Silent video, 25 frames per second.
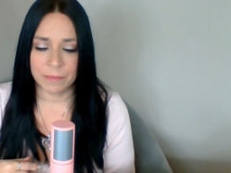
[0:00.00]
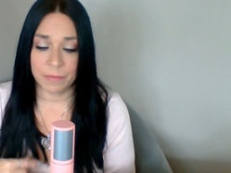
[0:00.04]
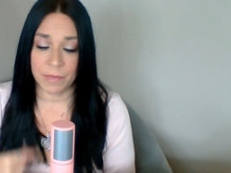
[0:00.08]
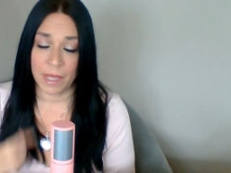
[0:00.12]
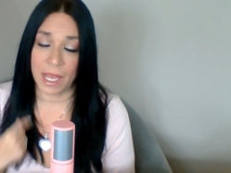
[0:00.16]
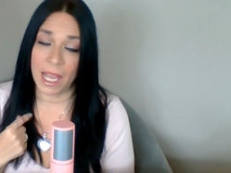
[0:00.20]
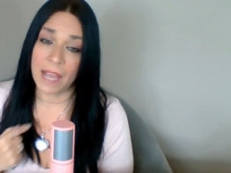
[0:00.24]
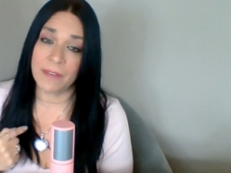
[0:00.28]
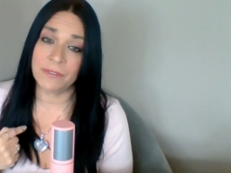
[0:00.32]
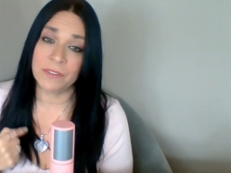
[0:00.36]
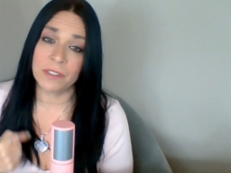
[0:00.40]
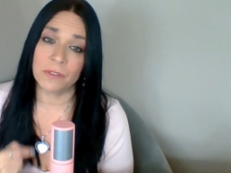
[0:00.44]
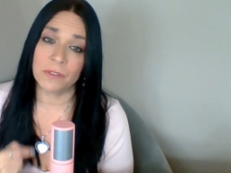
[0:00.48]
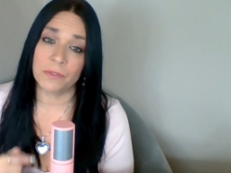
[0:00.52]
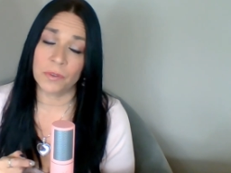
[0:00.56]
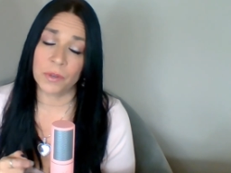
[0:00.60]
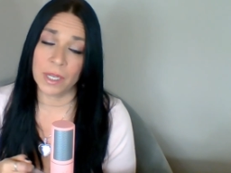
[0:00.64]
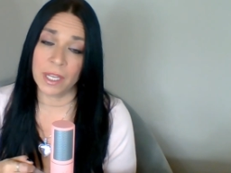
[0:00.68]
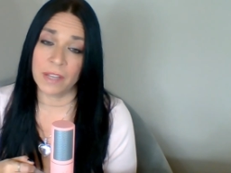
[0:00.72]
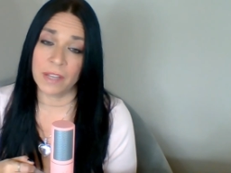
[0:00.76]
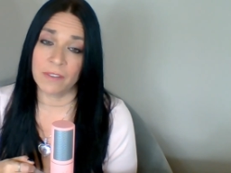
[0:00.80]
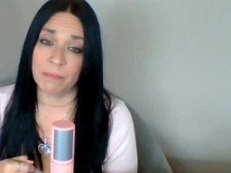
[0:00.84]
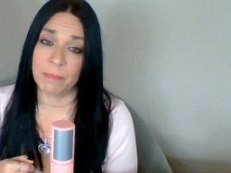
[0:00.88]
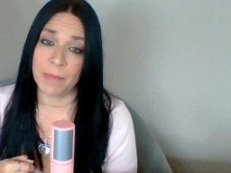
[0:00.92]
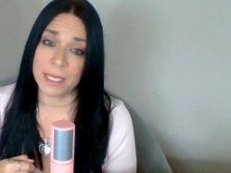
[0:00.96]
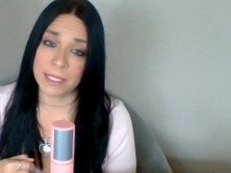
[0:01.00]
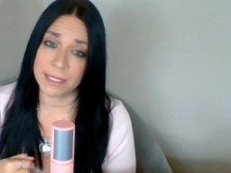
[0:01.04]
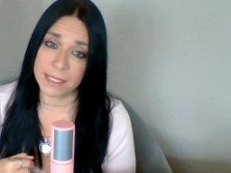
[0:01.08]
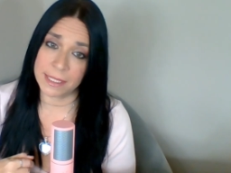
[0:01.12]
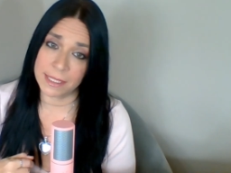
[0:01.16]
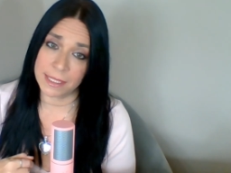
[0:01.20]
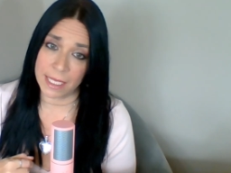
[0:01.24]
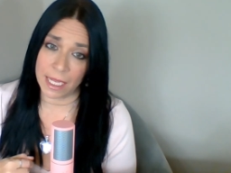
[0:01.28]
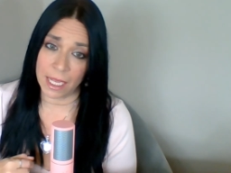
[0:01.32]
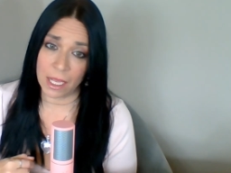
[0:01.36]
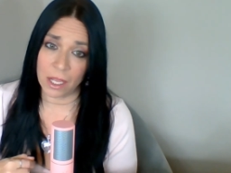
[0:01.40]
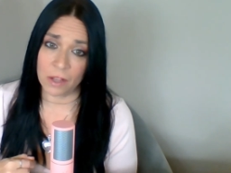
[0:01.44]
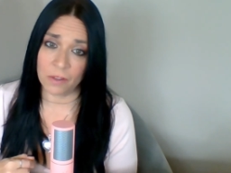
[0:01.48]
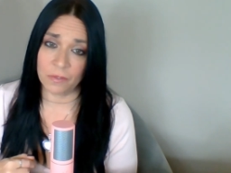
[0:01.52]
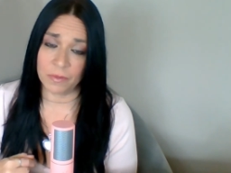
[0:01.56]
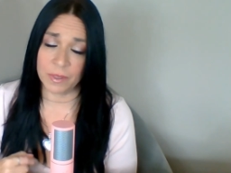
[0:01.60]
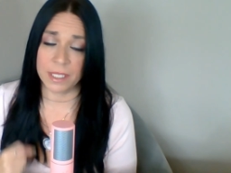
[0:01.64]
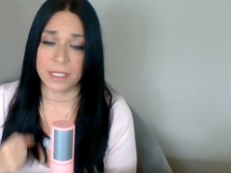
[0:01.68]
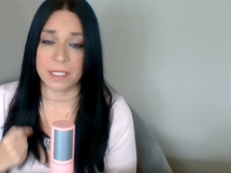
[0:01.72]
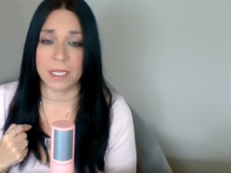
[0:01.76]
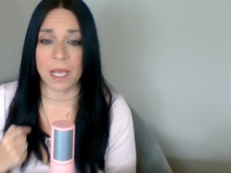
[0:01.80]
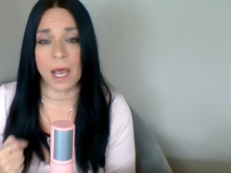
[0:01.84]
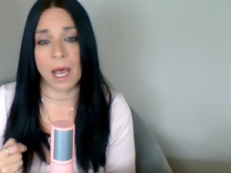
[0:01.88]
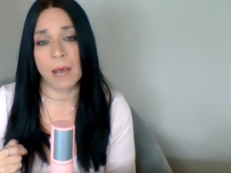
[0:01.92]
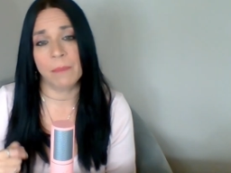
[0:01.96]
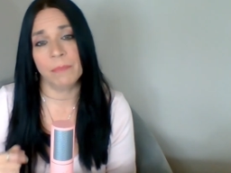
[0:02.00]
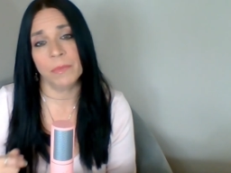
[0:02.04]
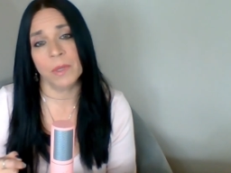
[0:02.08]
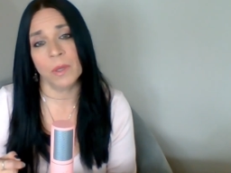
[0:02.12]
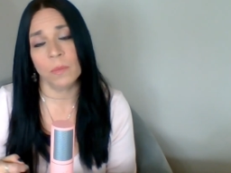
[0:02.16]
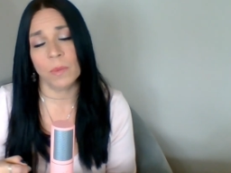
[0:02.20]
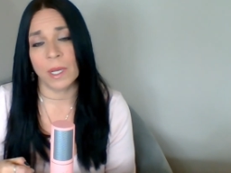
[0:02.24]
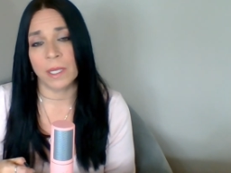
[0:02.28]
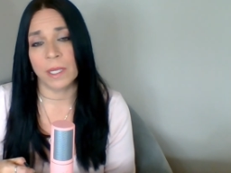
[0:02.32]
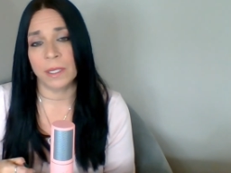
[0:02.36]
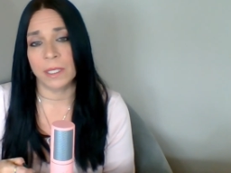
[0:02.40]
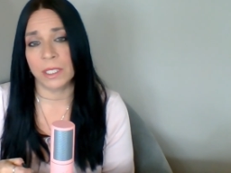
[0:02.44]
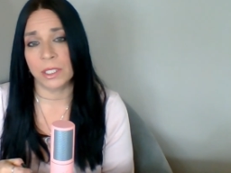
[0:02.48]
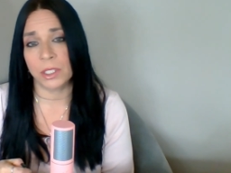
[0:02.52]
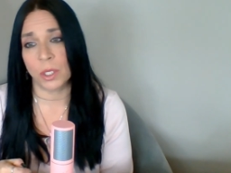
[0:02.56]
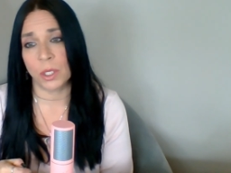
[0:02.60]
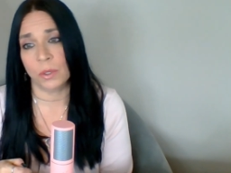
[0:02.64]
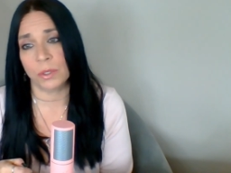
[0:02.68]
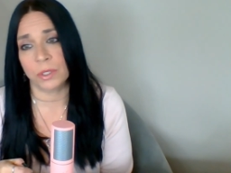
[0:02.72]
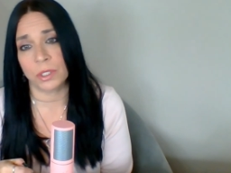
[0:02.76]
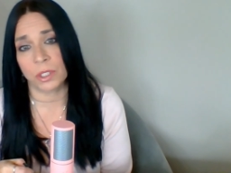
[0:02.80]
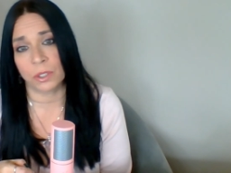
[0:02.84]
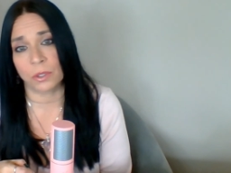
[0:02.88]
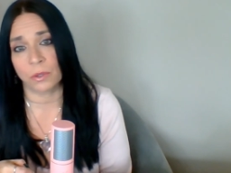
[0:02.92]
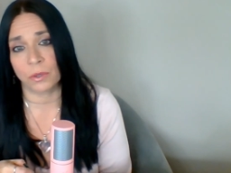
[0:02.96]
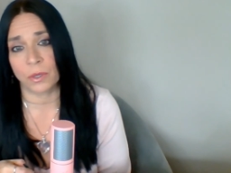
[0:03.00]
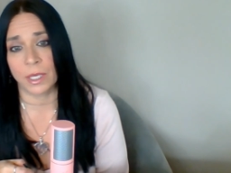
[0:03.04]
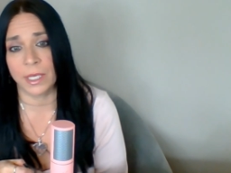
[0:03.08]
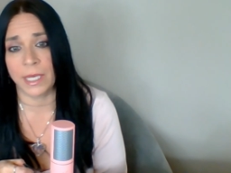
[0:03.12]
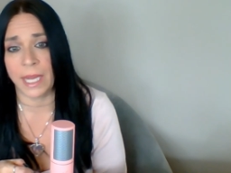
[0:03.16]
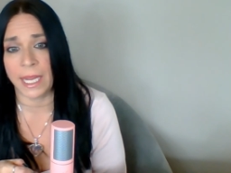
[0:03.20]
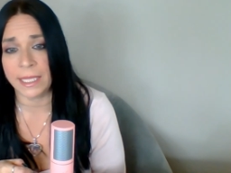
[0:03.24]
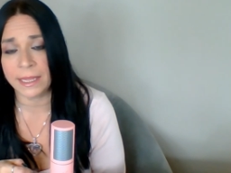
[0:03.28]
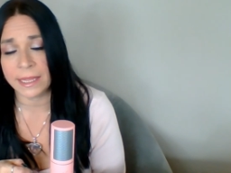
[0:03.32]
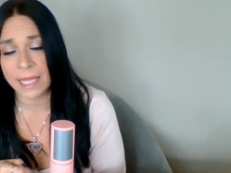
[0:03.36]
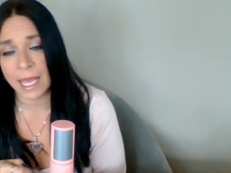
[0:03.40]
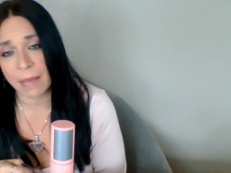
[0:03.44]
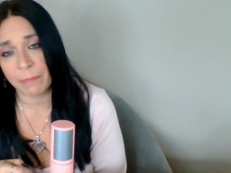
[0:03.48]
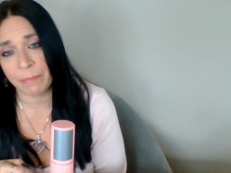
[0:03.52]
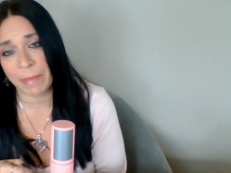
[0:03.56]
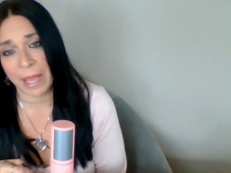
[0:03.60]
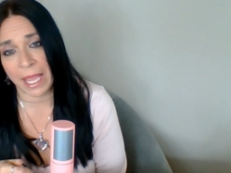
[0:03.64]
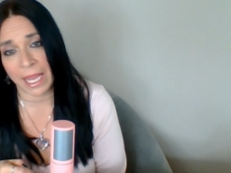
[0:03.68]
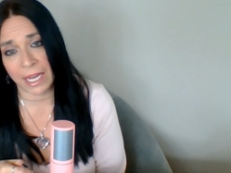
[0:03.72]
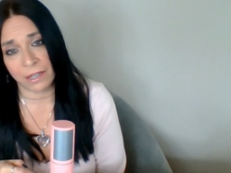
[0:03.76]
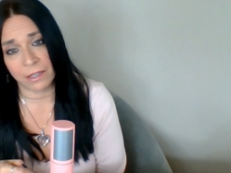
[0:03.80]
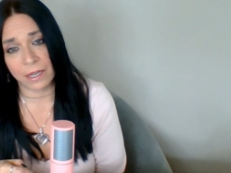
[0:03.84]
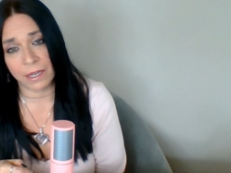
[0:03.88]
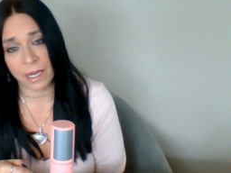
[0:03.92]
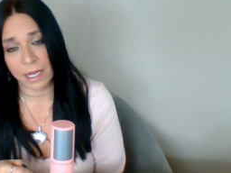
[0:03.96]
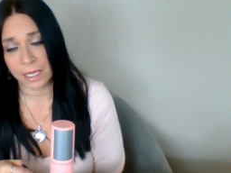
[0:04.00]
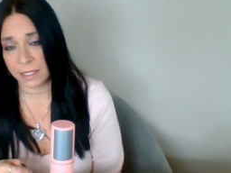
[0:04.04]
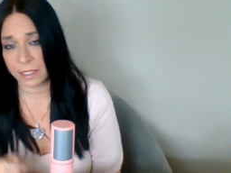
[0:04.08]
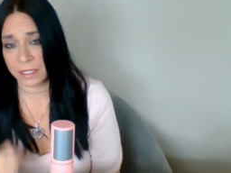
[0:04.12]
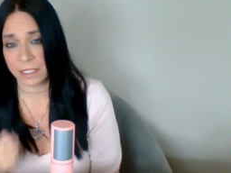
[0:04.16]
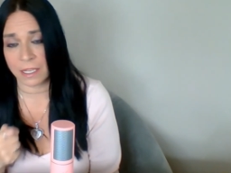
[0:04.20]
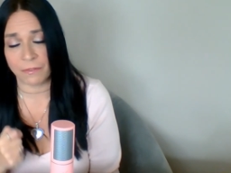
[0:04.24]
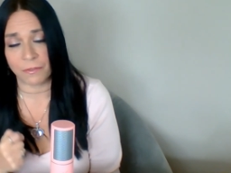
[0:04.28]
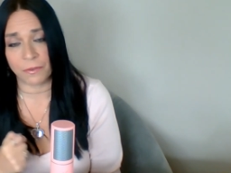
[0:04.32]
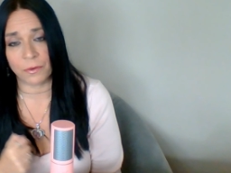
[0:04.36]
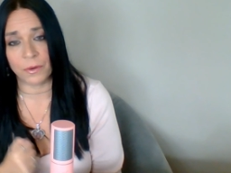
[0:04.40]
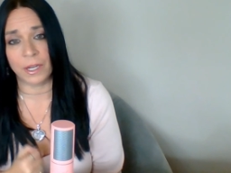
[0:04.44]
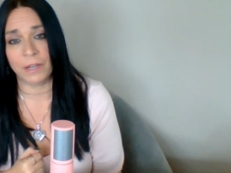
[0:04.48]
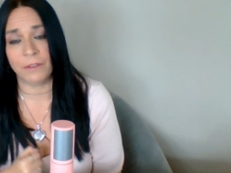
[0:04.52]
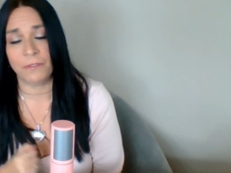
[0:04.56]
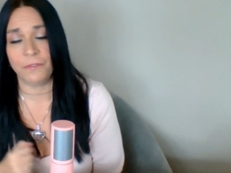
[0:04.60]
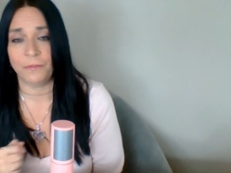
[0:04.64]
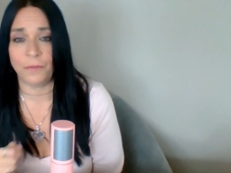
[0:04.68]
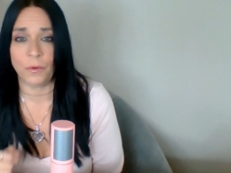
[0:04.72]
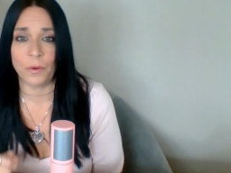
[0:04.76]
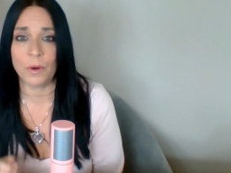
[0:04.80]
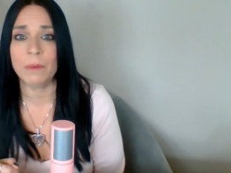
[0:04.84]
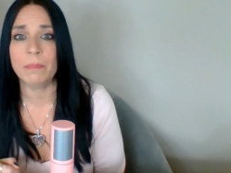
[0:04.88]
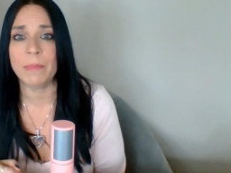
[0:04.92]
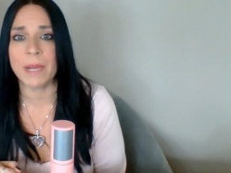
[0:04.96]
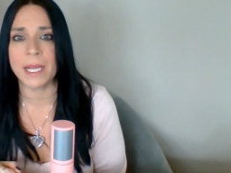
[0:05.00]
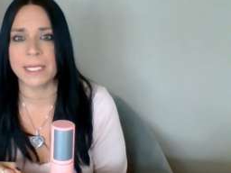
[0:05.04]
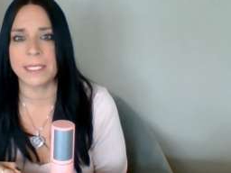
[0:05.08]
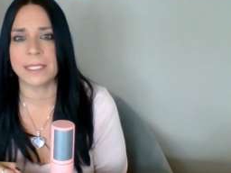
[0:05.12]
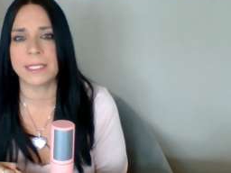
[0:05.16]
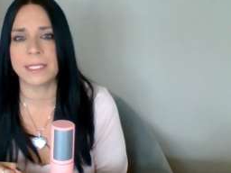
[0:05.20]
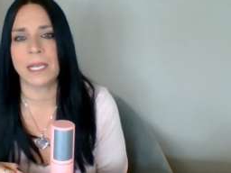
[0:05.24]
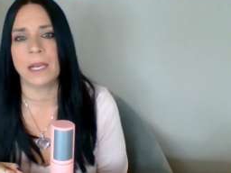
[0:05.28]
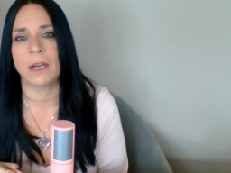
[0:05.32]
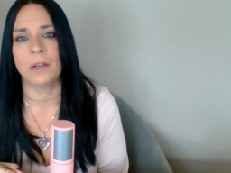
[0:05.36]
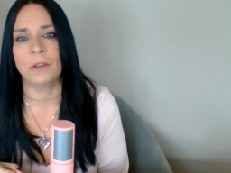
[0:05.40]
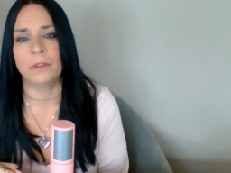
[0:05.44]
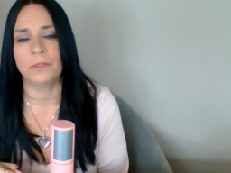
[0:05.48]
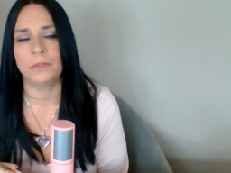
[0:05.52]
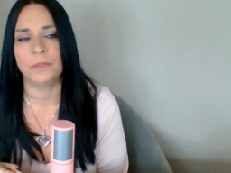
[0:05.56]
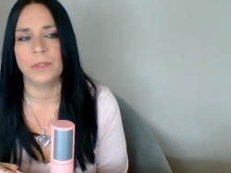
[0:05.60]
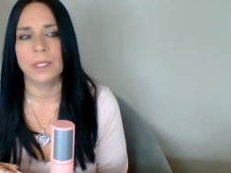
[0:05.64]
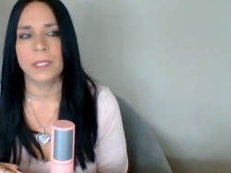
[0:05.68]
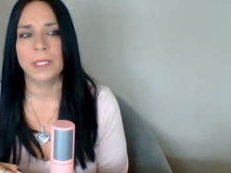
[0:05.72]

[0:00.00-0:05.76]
I have to forgive myself because I'm the one that chose to create that pain and suffering for myself.